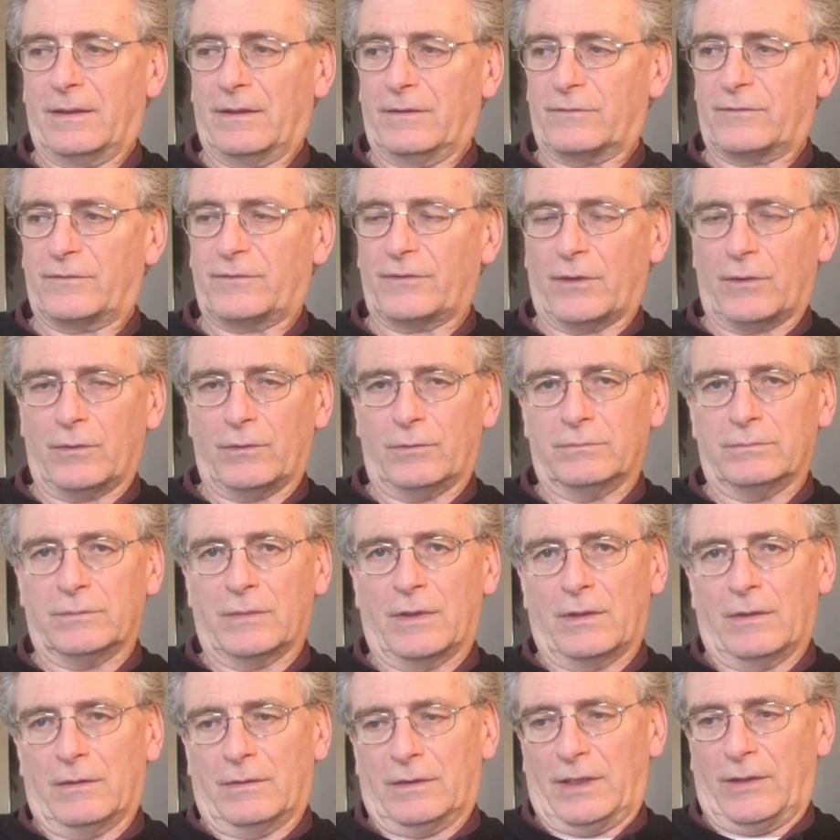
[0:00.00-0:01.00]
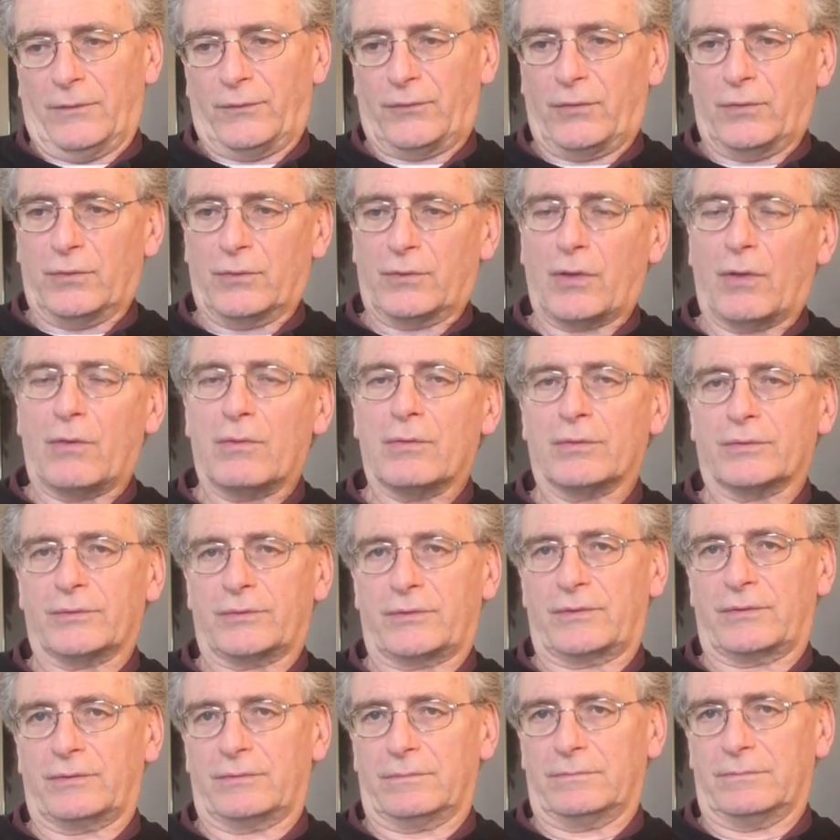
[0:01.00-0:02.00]
So if you
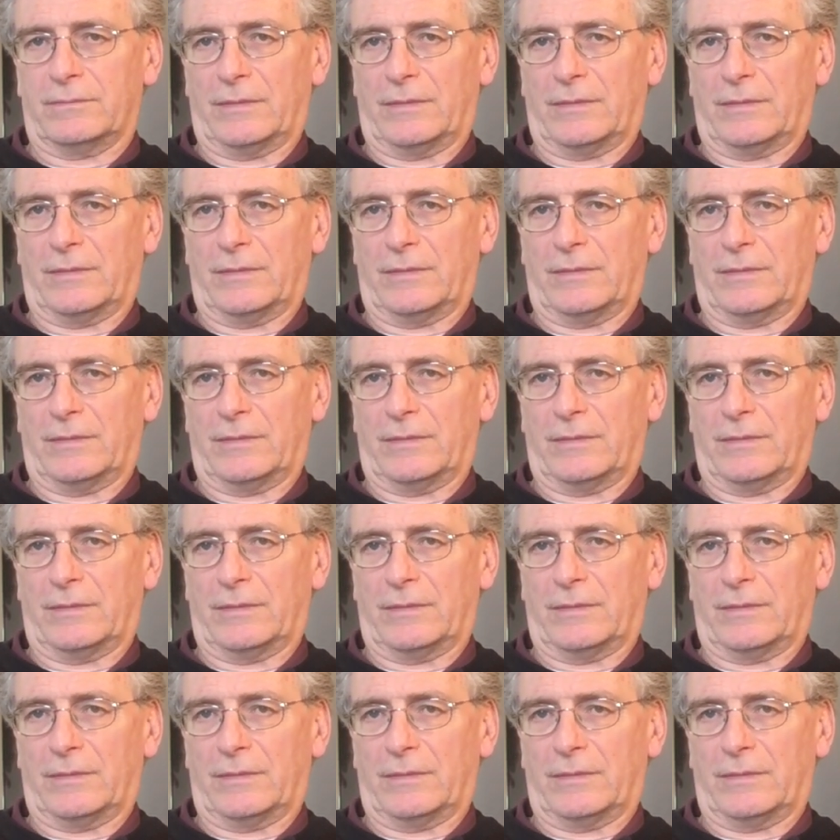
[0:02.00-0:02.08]
don't